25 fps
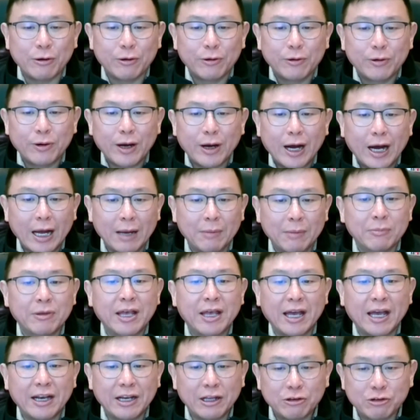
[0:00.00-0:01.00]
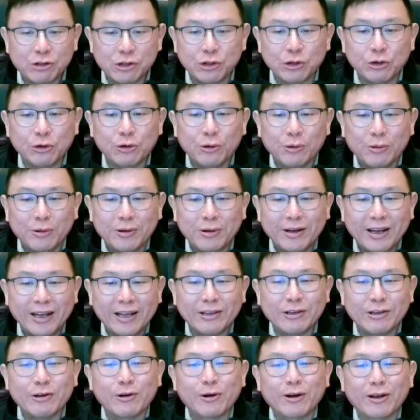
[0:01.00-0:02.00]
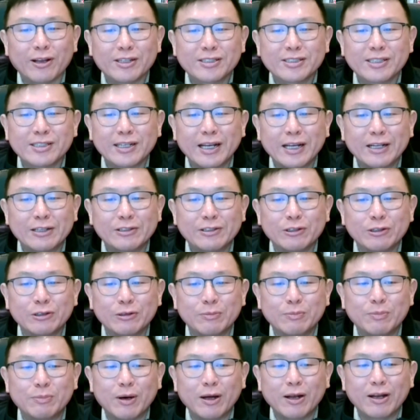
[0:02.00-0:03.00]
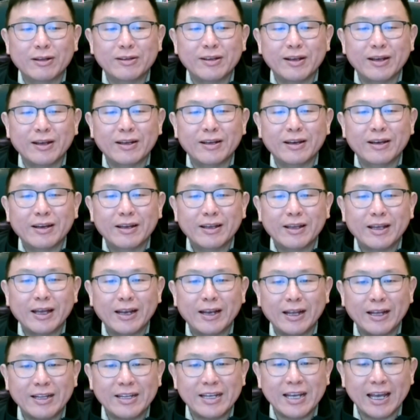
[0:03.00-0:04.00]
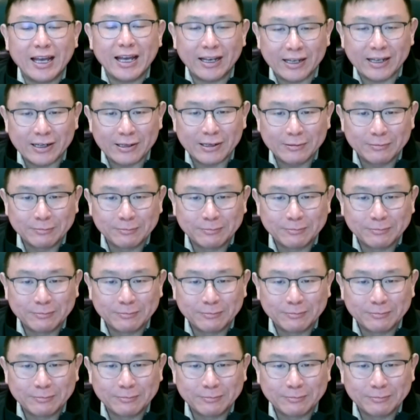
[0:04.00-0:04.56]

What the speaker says: Absolutely. I am Kenny Chiu, and you are listening to Politic Canadiana.